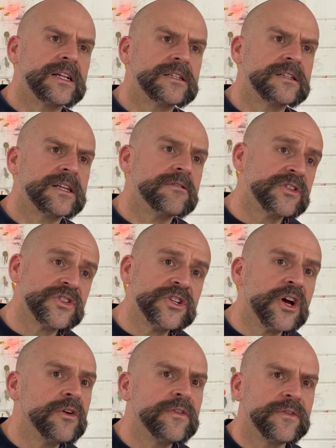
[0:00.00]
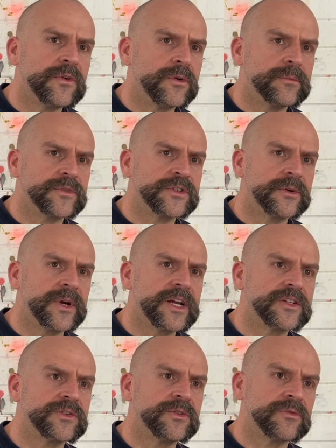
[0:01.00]
there is no form to
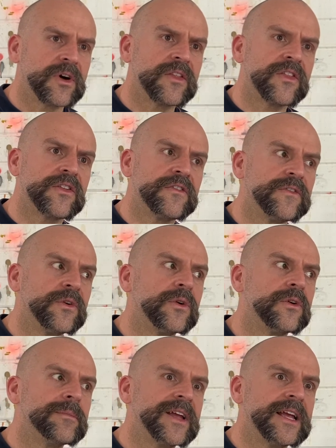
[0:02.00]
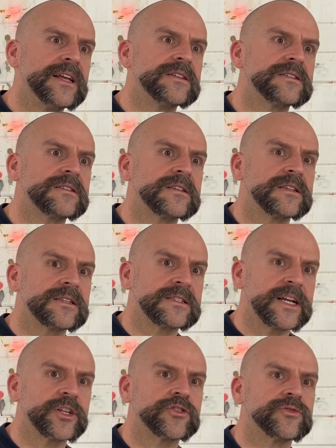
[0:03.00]
it, or rather the form is the
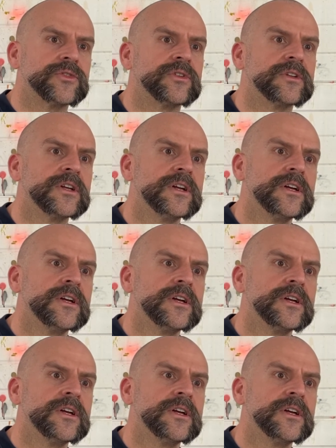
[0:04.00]
central